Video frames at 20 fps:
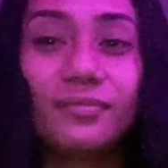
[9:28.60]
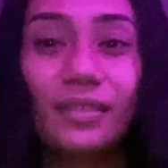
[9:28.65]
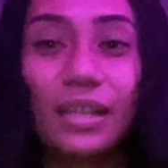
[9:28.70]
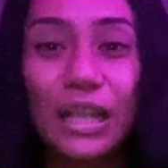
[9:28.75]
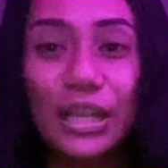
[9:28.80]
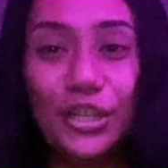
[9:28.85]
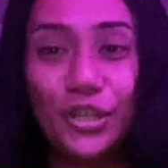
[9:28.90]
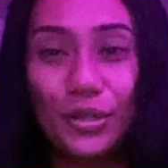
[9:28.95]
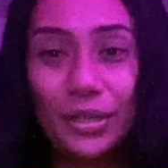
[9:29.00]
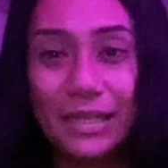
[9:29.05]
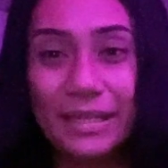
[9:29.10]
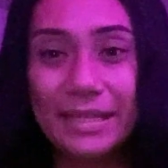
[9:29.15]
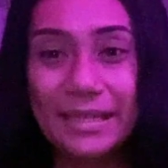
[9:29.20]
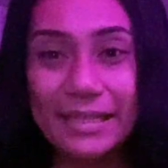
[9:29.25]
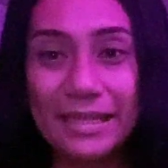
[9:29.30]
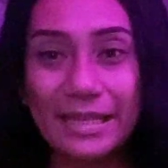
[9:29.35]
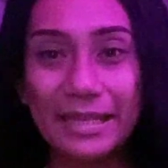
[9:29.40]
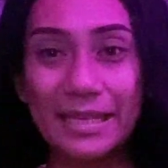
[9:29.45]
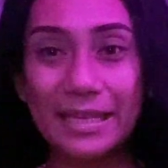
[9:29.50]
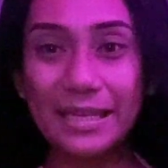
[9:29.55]
as you can
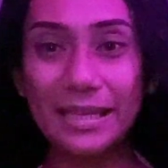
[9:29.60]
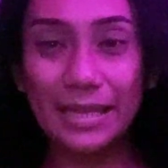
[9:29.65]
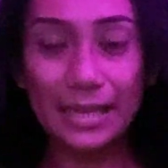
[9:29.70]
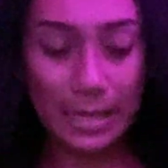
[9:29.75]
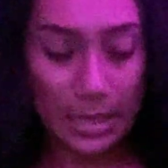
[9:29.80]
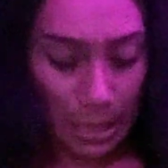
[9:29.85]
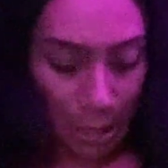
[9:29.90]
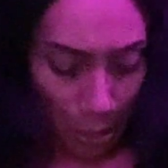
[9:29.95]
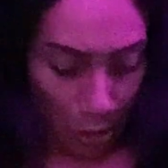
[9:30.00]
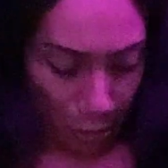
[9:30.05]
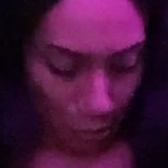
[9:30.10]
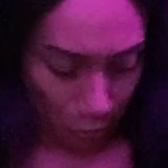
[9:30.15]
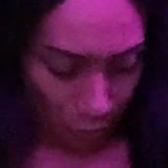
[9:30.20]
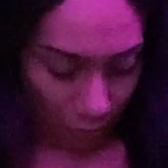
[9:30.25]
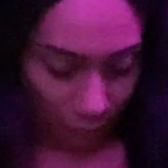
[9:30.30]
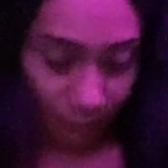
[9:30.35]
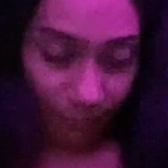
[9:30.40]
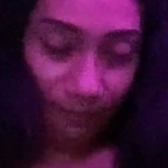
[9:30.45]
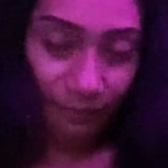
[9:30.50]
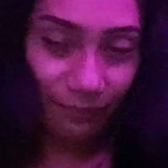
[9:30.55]
see here,
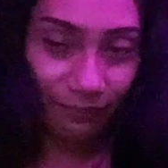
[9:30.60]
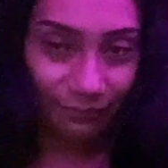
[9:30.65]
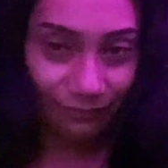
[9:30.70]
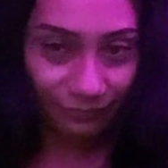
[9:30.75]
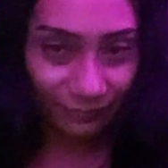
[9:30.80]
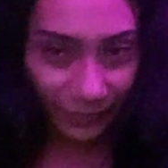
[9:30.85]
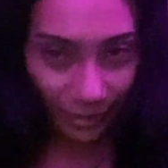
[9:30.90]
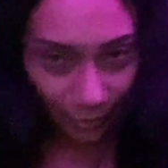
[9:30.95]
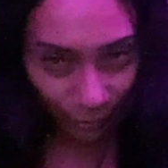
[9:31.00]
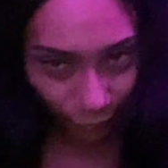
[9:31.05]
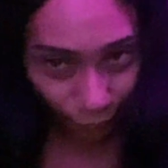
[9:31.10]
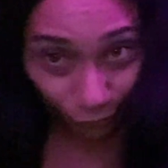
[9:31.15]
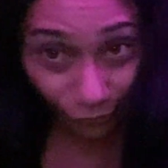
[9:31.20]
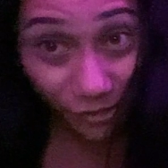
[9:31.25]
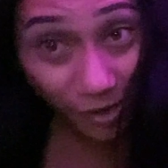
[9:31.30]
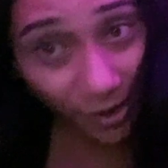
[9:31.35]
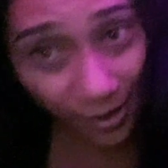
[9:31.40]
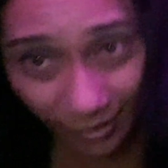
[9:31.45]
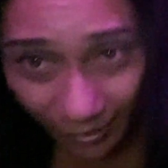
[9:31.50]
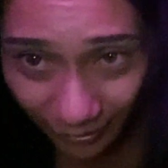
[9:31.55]
oh, hold
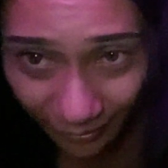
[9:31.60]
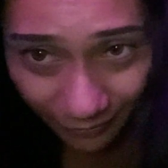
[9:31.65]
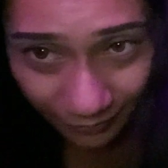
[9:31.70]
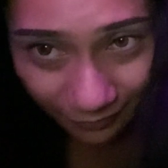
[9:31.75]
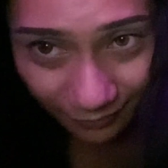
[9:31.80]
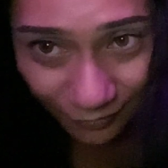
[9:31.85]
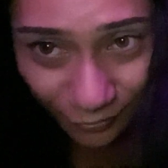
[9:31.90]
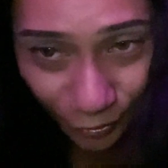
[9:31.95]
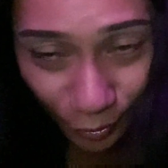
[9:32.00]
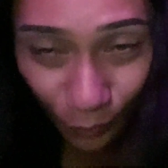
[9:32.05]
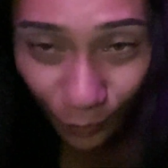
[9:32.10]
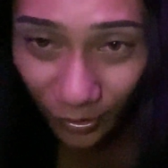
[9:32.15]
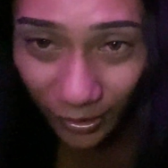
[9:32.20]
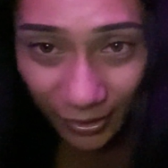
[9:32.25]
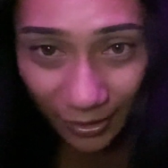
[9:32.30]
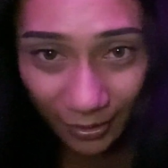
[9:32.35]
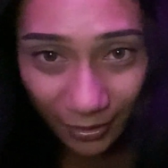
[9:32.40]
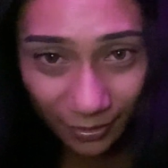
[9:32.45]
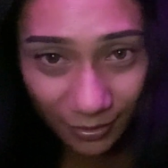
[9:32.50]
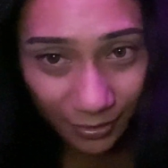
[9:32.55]
on. Don't want to
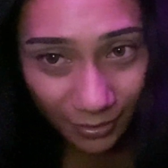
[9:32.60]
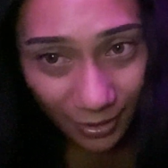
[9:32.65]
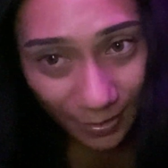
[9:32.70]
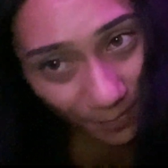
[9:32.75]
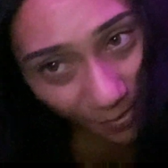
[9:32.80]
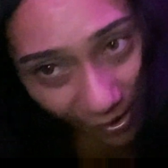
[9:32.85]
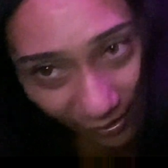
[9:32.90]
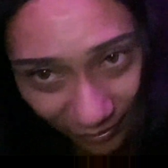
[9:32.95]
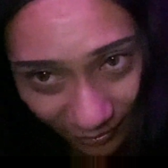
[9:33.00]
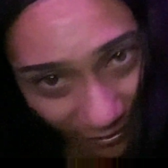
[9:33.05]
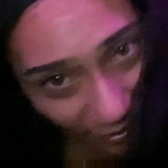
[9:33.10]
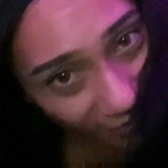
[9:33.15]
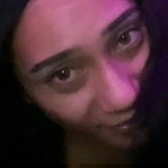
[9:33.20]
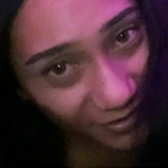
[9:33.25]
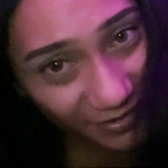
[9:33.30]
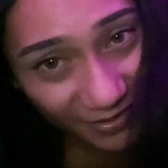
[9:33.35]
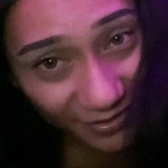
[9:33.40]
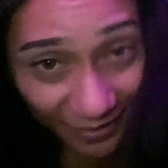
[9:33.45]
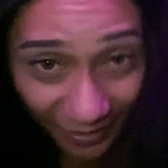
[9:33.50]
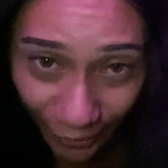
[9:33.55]
get
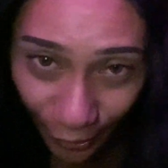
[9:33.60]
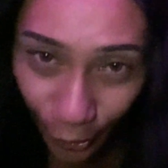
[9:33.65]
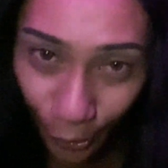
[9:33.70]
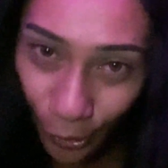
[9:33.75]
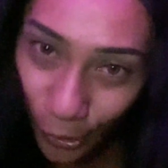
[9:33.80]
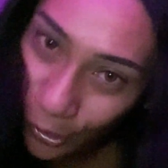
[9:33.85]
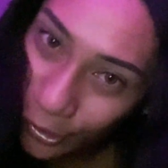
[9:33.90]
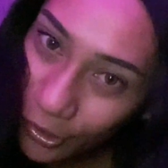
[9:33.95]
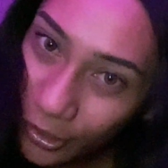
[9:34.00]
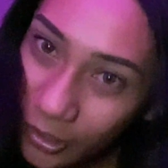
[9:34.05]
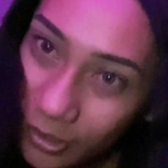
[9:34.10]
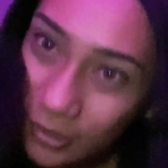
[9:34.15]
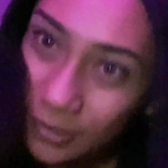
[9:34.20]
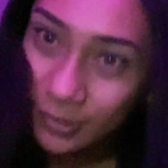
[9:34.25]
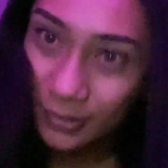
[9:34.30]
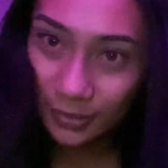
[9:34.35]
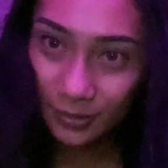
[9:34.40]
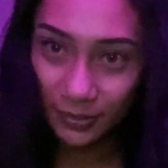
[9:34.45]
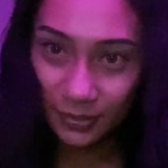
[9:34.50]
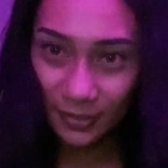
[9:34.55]
demonetized here.
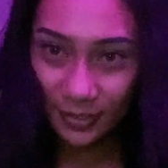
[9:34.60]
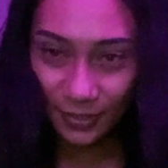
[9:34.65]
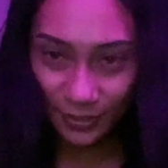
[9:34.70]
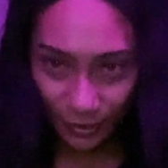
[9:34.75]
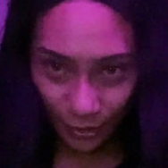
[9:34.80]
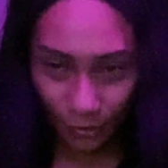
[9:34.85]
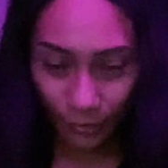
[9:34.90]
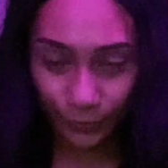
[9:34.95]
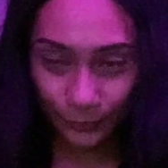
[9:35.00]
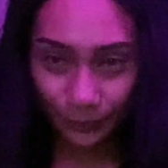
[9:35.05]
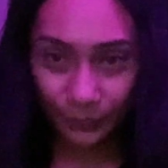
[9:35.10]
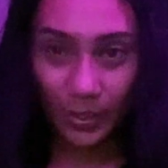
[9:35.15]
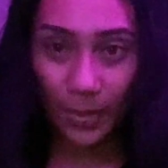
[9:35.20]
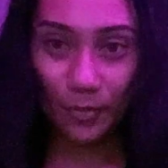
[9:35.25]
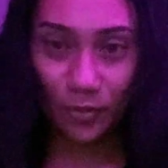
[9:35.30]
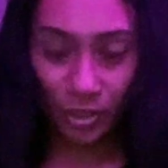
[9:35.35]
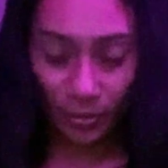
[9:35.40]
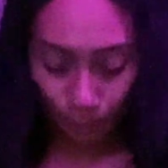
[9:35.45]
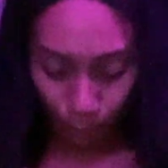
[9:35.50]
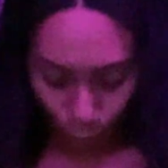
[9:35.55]
So let me just